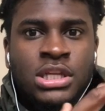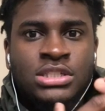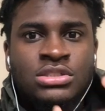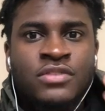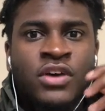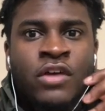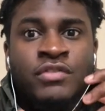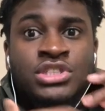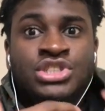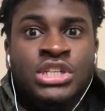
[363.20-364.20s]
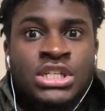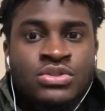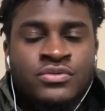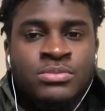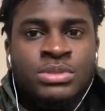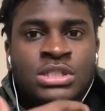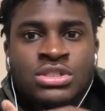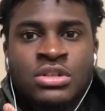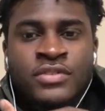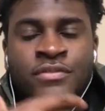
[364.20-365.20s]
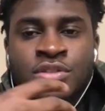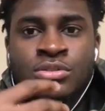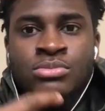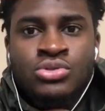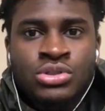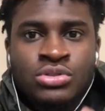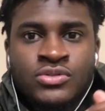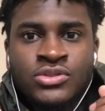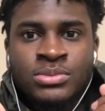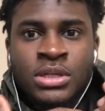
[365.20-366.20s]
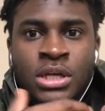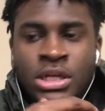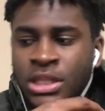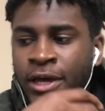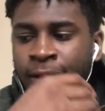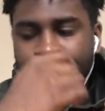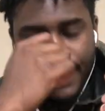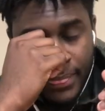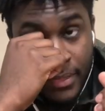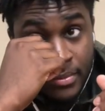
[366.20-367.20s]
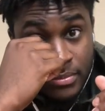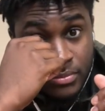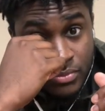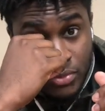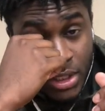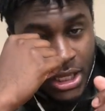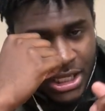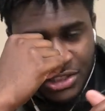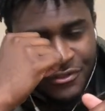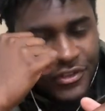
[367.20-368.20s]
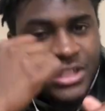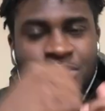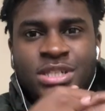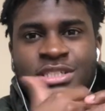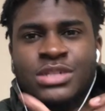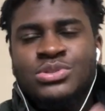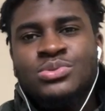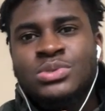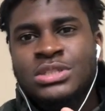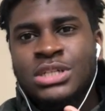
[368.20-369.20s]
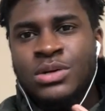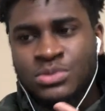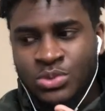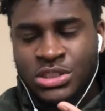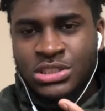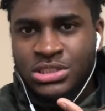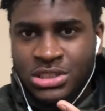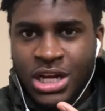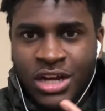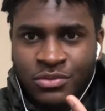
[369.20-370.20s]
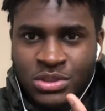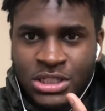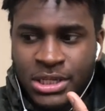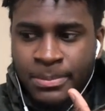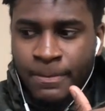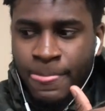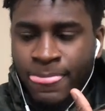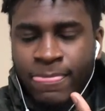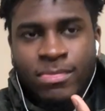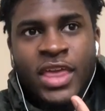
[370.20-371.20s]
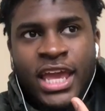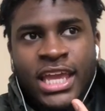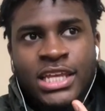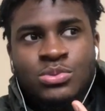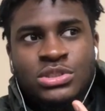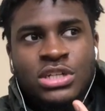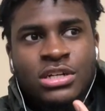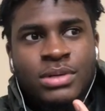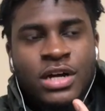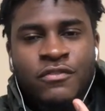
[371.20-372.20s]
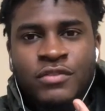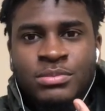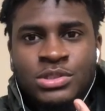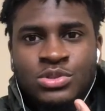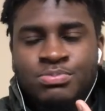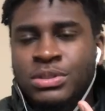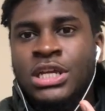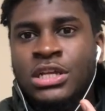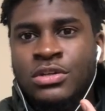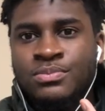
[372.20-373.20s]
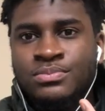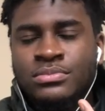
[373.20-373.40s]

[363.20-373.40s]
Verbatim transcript: like stuff off his chest. You feel me? Get stuff off his emotions. You feel me? Like and it's funny because I was on one I was watching his live one day, and he was talking about how females was playing him,